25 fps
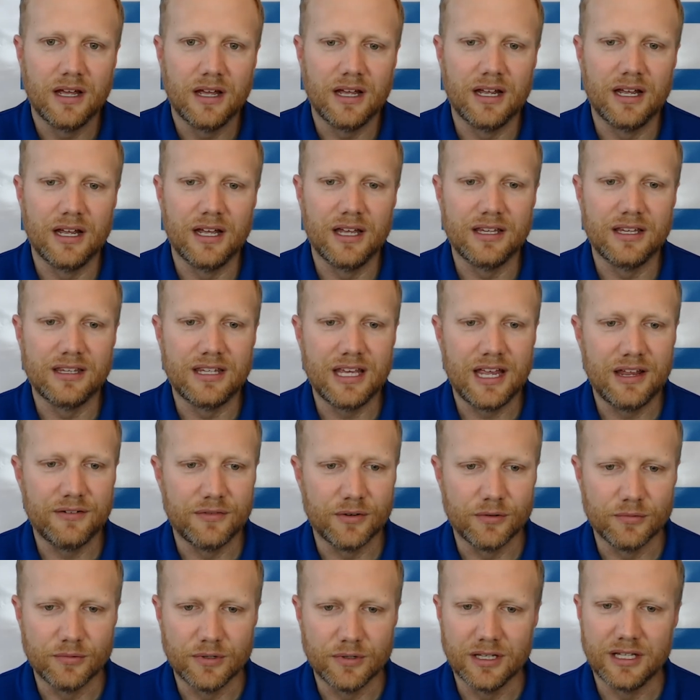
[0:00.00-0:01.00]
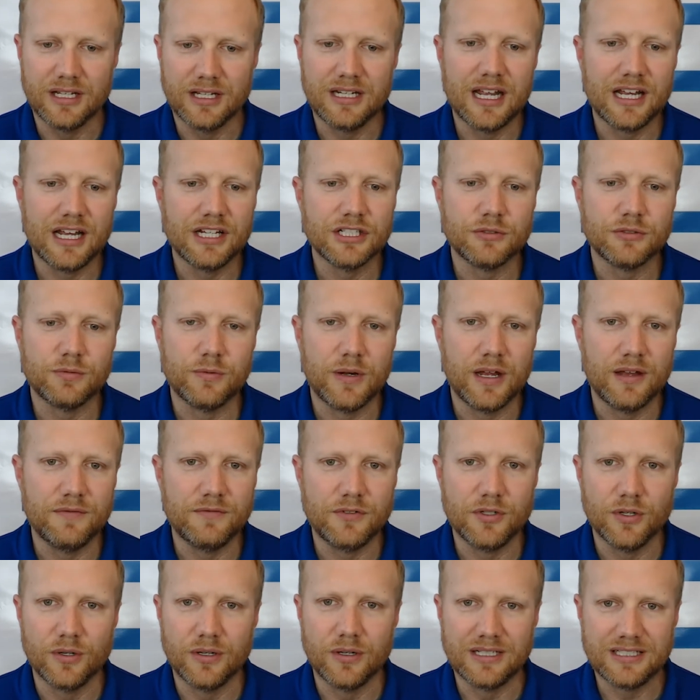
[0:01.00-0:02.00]
They have a really nice way
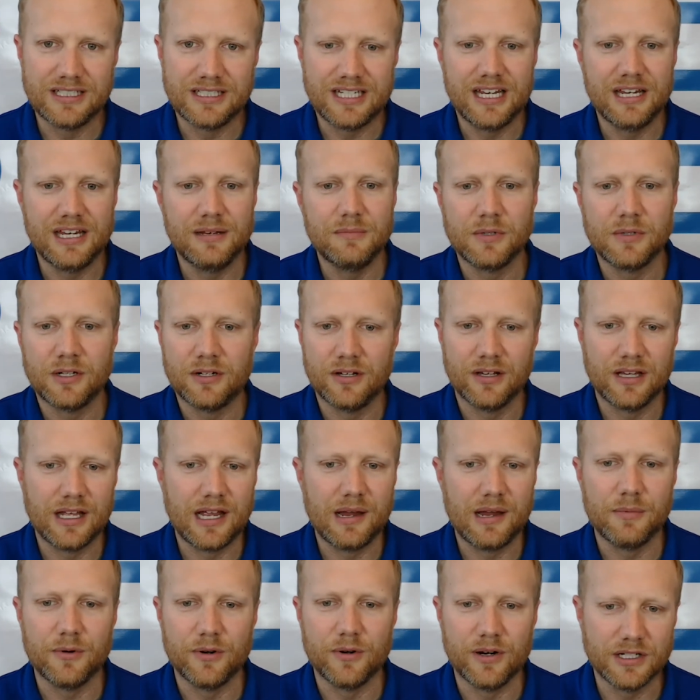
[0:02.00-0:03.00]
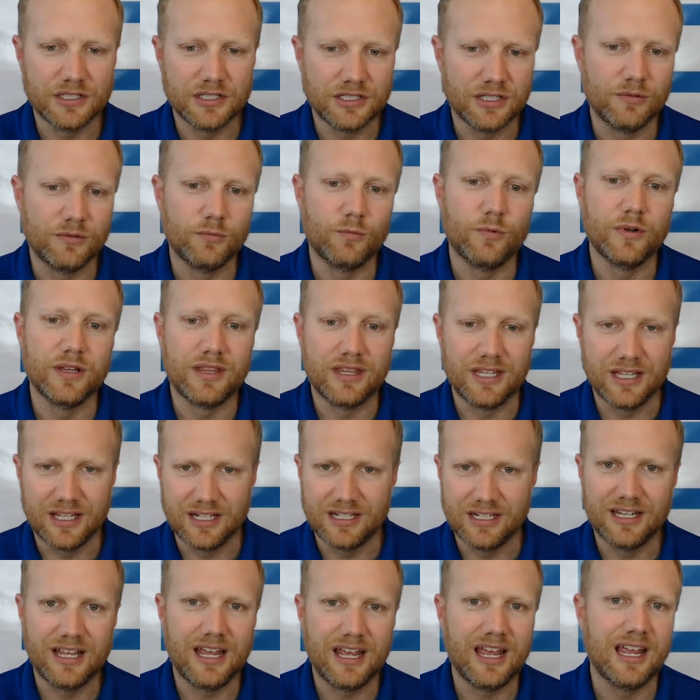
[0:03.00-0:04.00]
of doing team collaboration
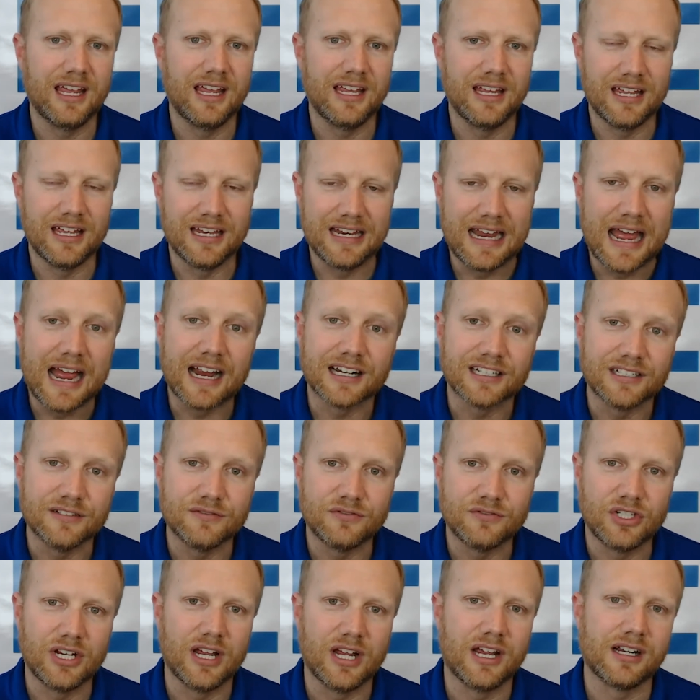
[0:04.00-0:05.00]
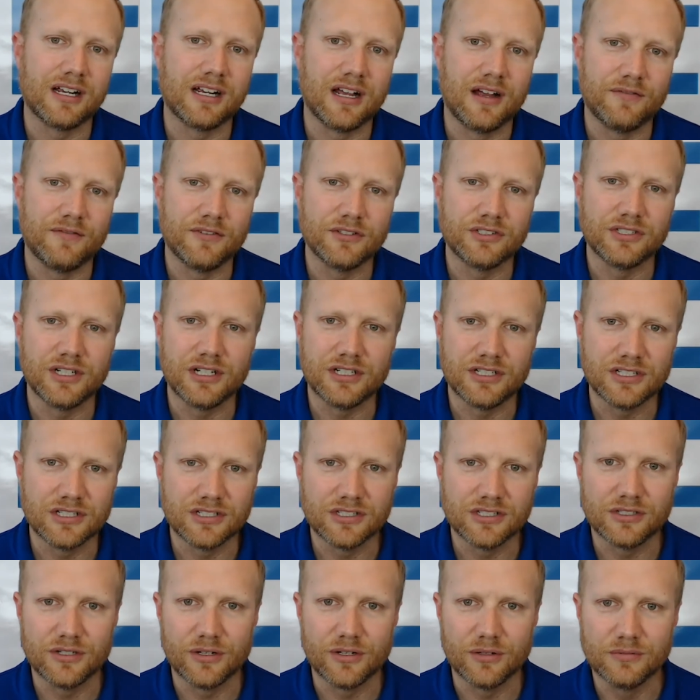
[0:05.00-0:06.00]
within an active chat
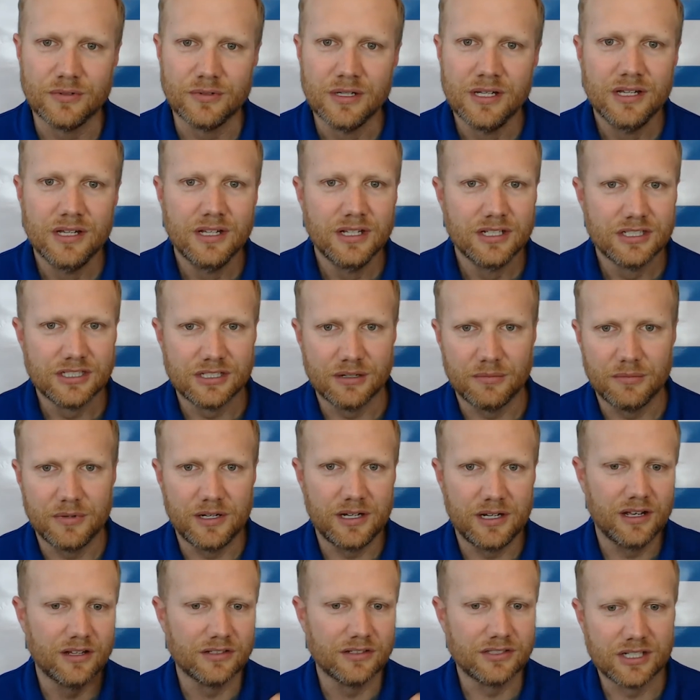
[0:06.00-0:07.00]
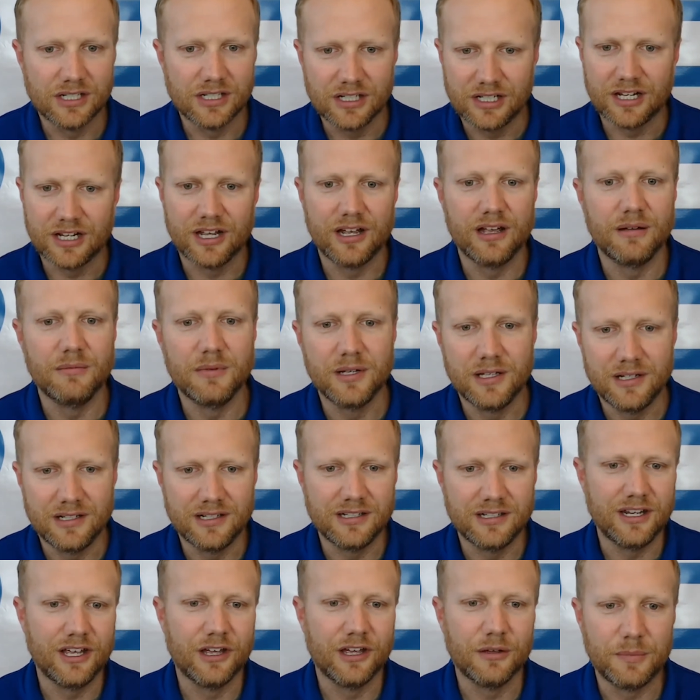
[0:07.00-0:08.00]
conversation, so somebody else can come in
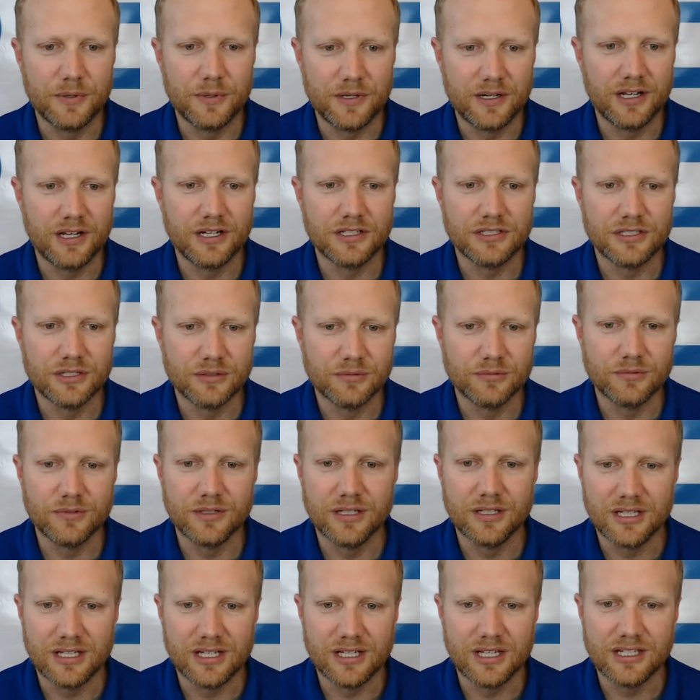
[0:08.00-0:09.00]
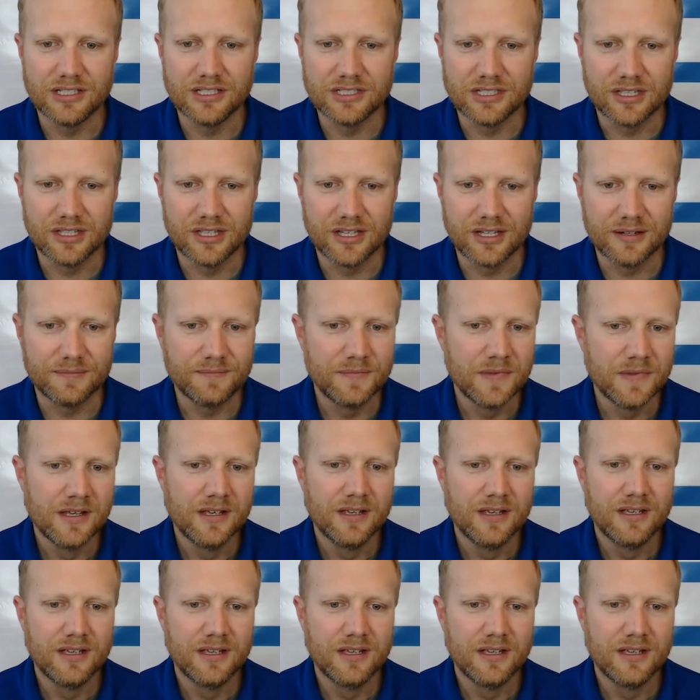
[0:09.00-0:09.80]
and help an agent really easily.